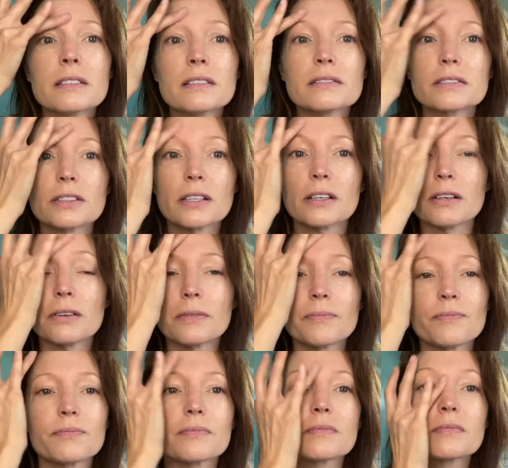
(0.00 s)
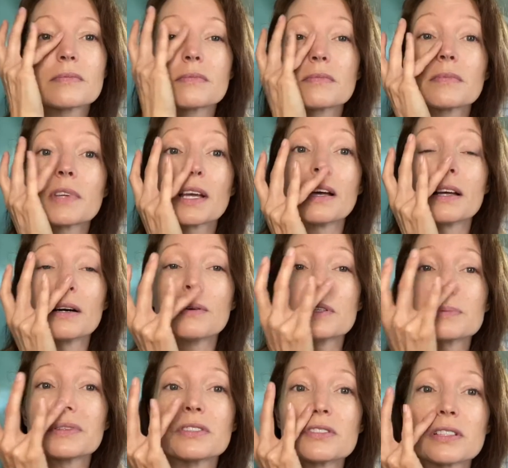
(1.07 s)
So I
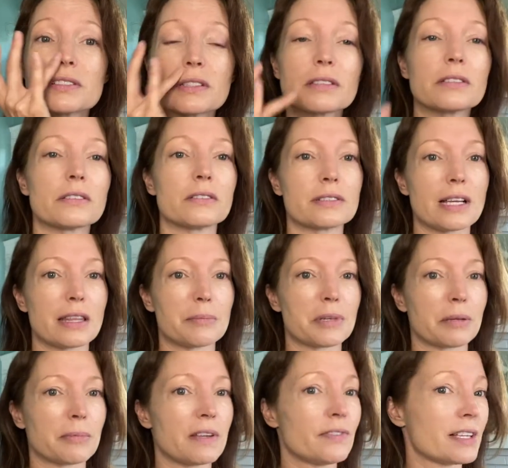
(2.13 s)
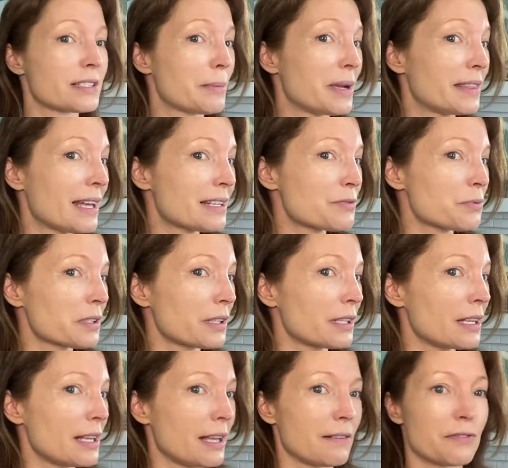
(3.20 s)
always put just a little down the middle of my face. I mean, that's
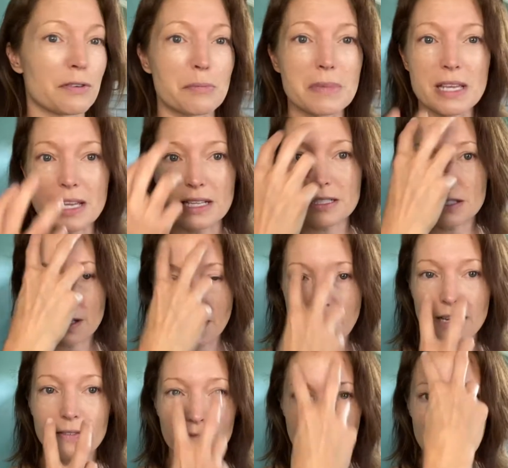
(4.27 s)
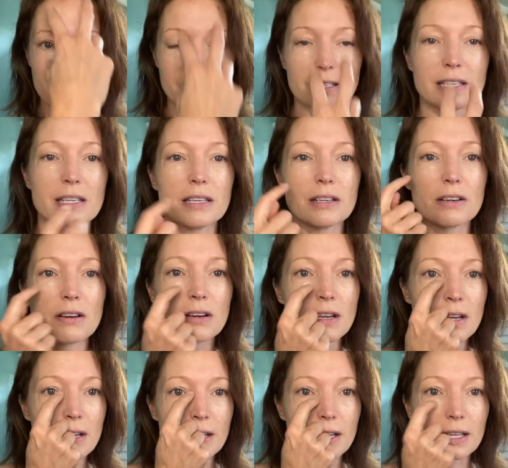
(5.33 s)
really it for me. It's kind of right in here
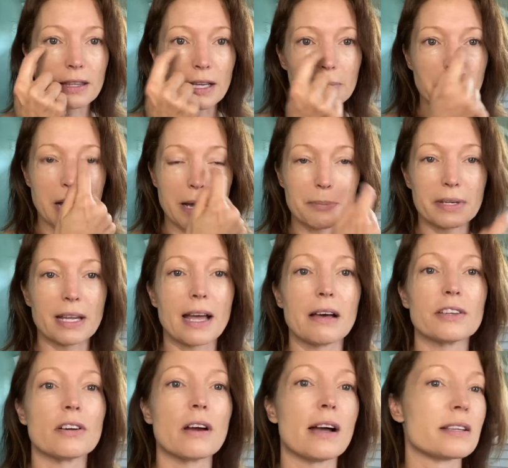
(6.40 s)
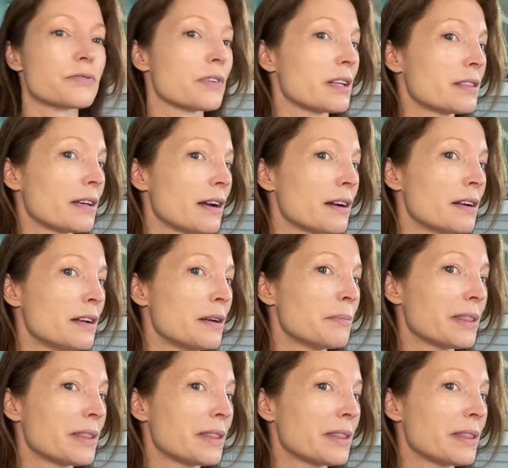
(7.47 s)
and then popping out your eyes right there.